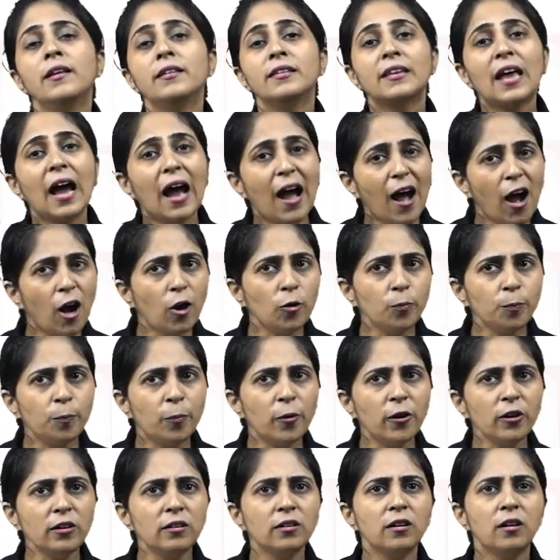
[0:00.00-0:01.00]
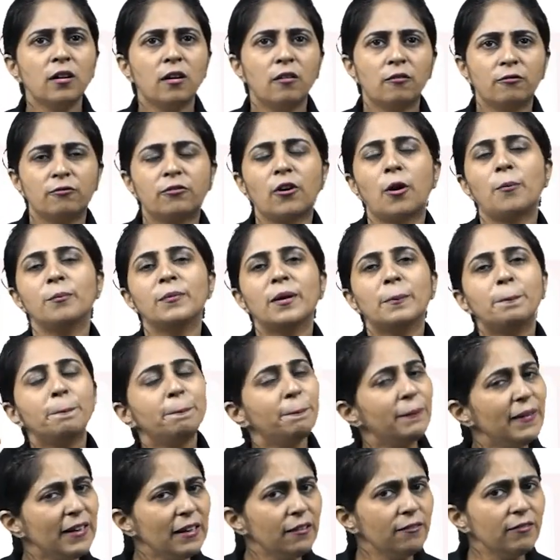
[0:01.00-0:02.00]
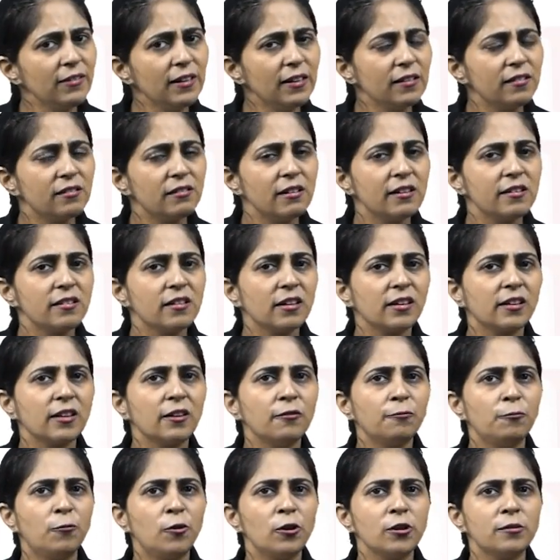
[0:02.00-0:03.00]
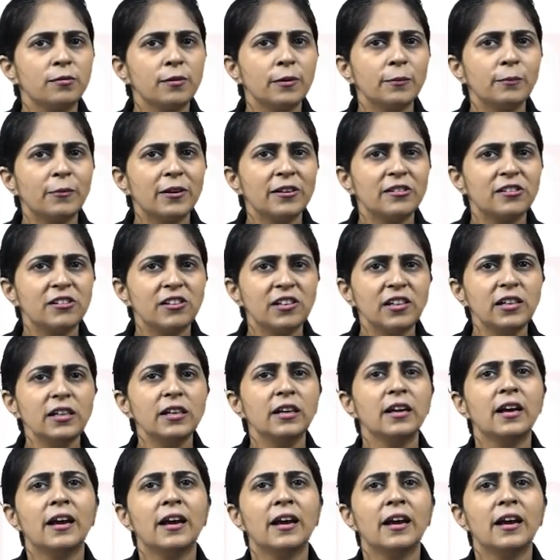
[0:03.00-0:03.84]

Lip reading: The output from the previous restrictive Boltzmann machine,